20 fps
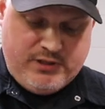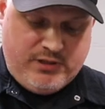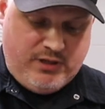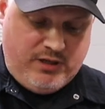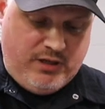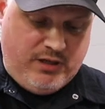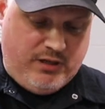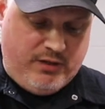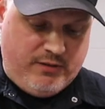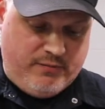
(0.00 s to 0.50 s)

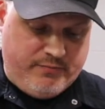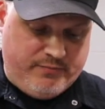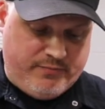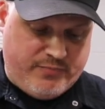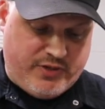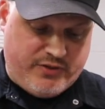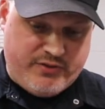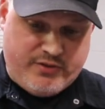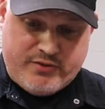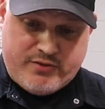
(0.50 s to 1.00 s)

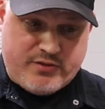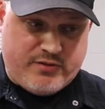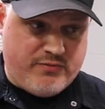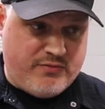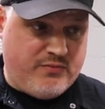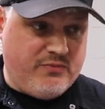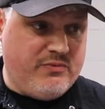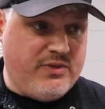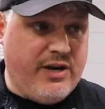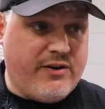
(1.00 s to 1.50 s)
Because there's
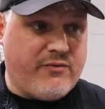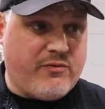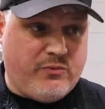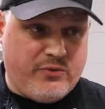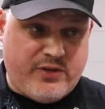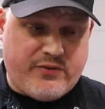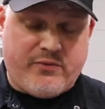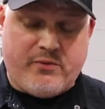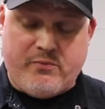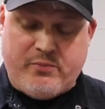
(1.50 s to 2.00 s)

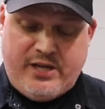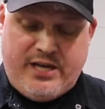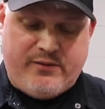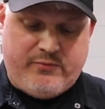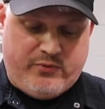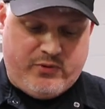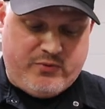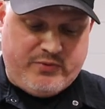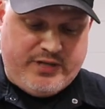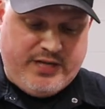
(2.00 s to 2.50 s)
different
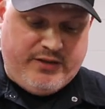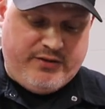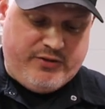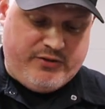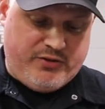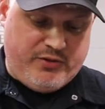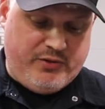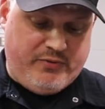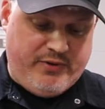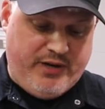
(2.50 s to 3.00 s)
platforms out there,
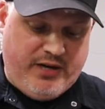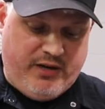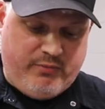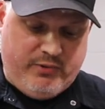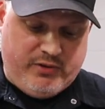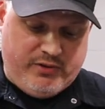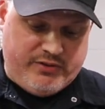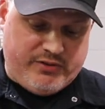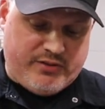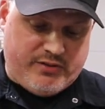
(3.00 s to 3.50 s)
2-valve,
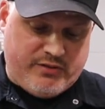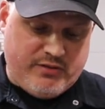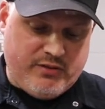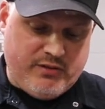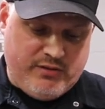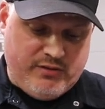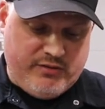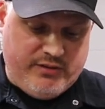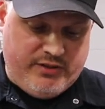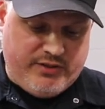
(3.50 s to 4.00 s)
but
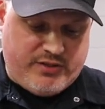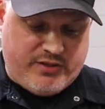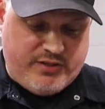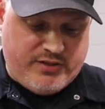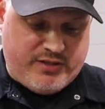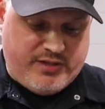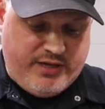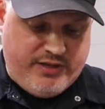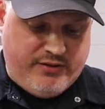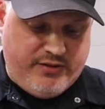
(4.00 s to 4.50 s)
let's
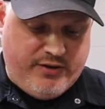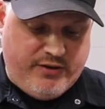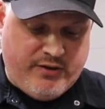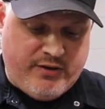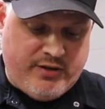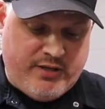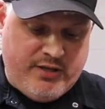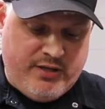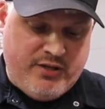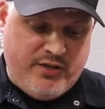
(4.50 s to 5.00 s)
just stay there.
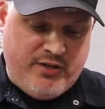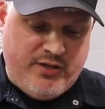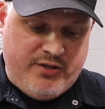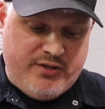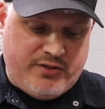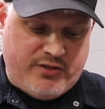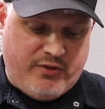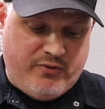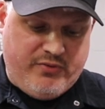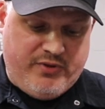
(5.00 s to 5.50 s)

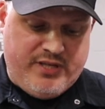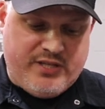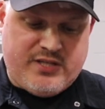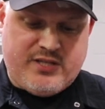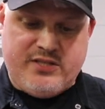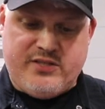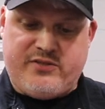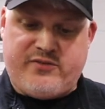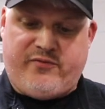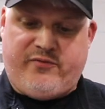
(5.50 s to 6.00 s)
So
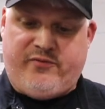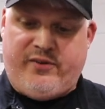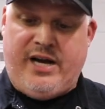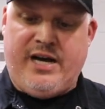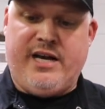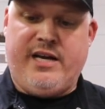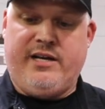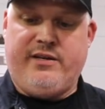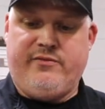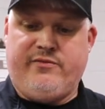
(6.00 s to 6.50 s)
this is
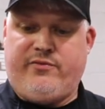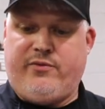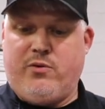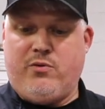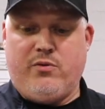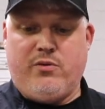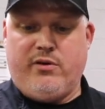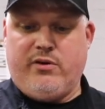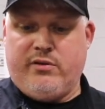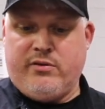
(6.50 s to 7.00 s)
fine
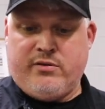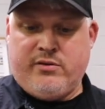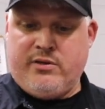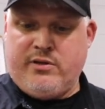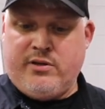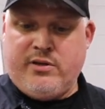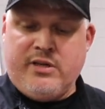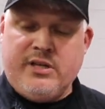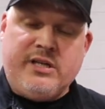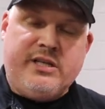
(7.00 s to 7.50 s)
for
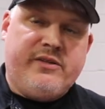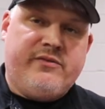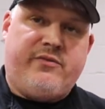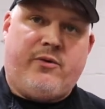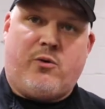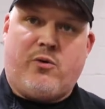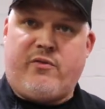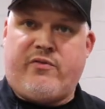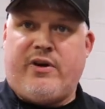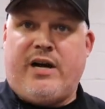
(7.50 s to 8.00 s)
400
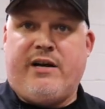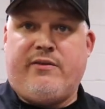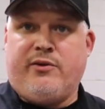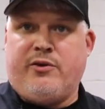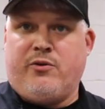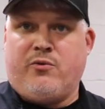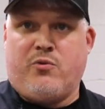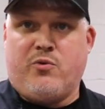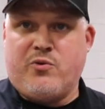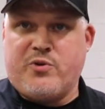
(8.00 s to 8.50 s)
or
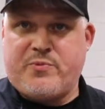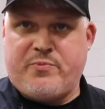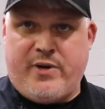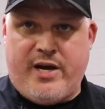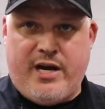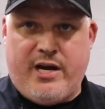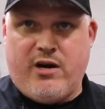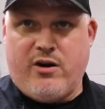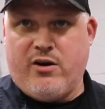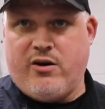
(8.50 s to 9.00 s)
500
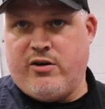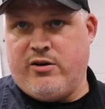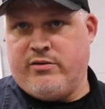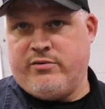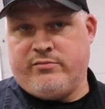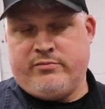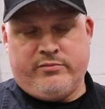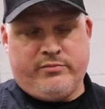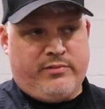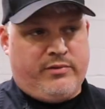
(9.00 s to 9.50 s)
horsepower,
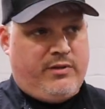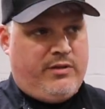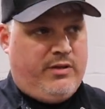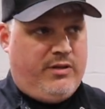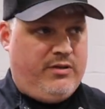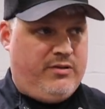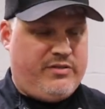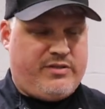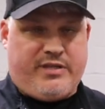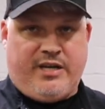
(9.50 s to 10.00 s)

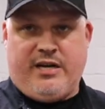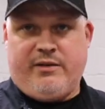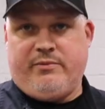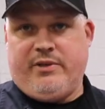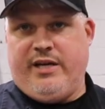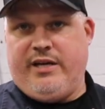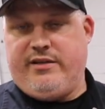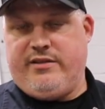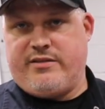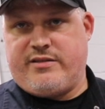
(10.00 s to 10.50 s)
you know,
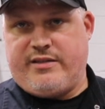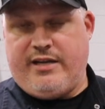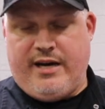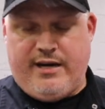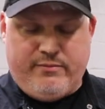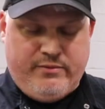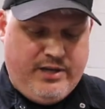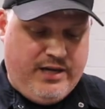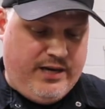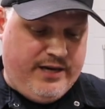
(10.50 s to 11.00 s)
stoplight to
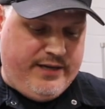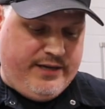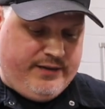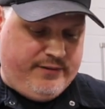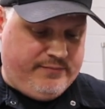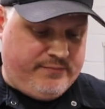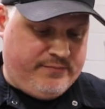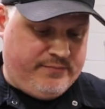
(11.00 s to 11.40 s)
stoplight.